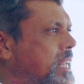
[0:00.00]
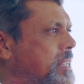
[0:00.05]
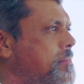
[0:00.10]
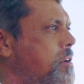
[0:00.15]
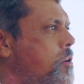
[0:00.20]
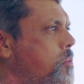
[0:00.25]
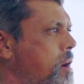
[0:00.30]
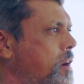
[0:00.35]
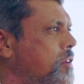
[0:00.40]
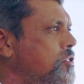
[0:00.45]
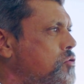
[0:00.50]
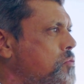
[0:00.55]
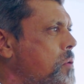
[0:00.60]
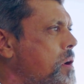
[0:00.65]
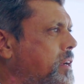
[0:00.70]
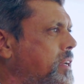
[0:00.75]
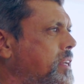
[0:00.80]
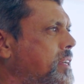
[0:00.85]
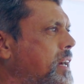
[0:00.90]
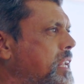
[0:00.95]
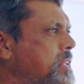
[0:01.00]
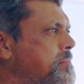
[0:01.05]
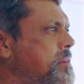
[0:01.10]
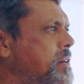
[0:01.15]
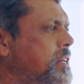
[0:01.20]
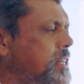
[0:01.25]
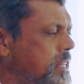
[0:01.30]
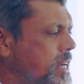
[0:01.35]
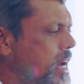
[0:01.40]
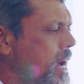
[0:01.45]
Uh, they need to have
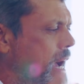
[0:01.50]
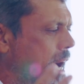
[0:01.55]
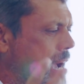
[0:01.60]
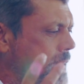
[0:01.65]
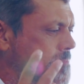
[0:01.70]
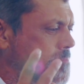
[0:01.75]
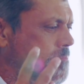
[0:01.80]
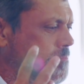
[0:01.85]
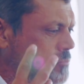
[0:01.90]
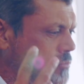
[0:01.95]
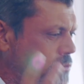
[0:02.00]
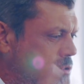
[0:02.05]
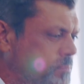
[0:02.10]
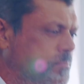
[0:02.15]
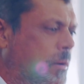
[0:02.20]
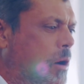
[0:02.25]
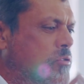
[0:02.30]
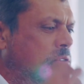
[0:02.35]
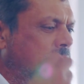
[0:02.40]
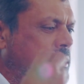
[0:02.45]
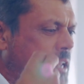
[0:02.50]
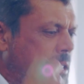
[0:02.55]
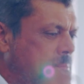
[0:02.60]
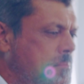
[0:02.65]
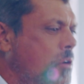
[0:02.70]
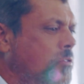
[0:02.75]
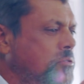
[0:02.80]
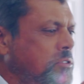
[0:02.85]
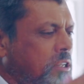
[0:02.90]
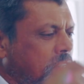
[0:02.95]
quality issues, delivery
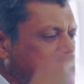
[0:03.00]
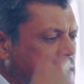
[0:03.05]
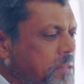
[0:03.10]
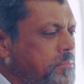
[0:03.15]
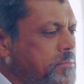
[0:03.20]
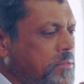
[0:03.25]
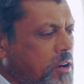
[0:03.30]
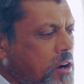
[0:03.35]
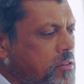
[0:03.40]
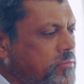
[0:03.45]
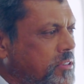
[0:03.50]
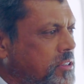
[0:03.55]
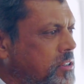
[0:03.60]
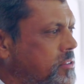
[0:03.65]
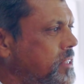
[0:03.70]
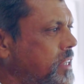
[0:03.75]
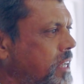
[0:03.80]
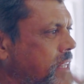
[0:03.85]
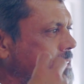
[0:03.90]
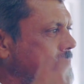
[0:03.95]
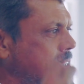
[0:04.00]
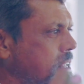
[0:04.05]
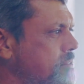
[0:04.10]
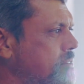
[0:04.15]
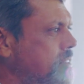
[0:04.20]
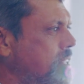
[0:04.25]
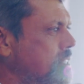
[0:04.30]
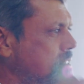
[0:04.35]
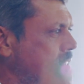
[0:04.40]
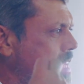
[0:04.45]
issues, or just getting raked
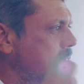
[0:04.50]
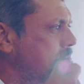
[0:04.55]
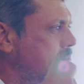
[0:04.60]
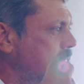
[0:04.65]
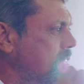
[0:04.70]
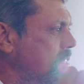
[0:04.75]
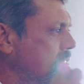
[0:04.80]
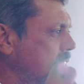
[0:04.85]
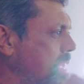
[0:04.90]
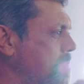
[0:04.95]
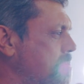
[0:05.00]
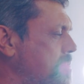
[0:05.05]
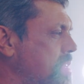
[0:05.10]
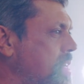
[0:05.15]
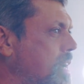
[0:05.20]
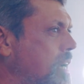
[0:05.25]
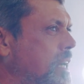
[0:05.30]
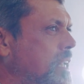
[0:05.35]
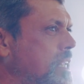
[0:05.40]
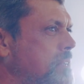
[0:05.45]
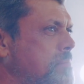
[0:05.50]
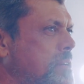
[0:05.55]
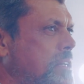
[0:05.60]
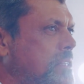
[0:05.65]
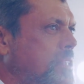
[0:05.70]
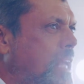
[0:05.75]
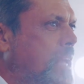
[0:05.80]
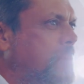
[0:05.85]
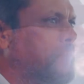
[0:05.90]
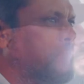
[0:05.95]
over the coals from a pricing
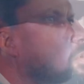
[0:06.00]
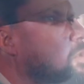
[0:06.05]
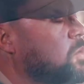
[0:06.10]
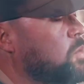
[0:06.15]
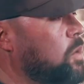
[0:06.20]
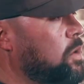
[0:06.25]
perspective in